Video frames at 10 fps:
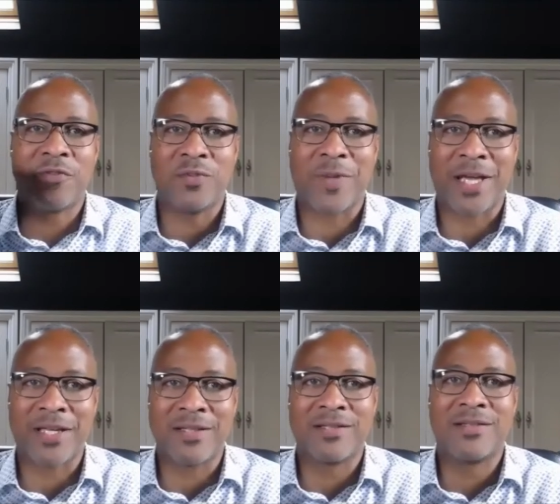
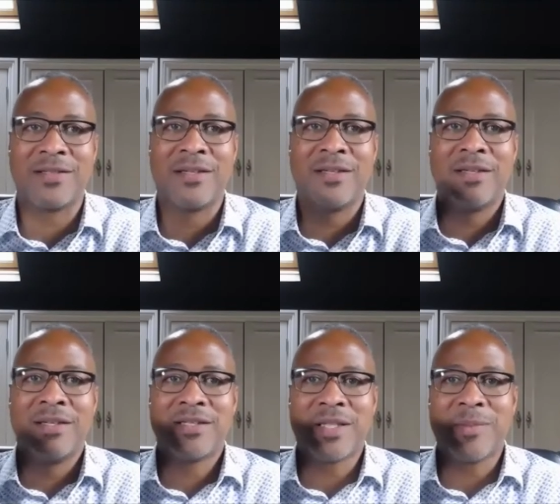banks.
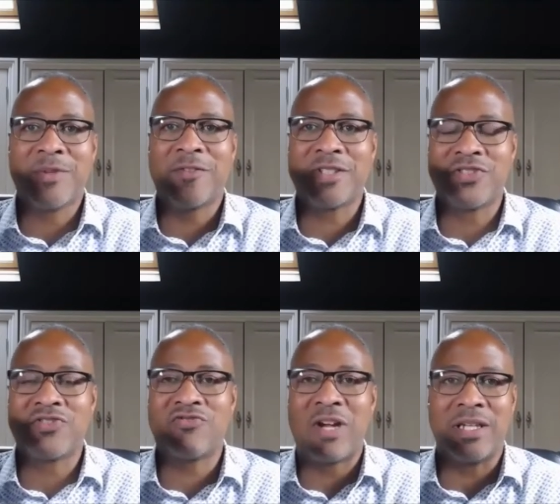Some of us are
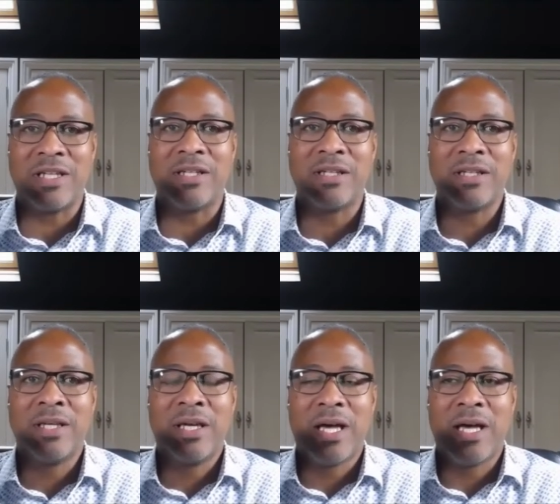struggling.
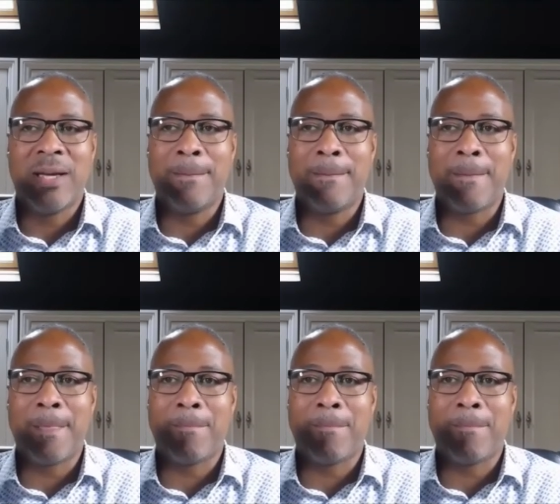Um,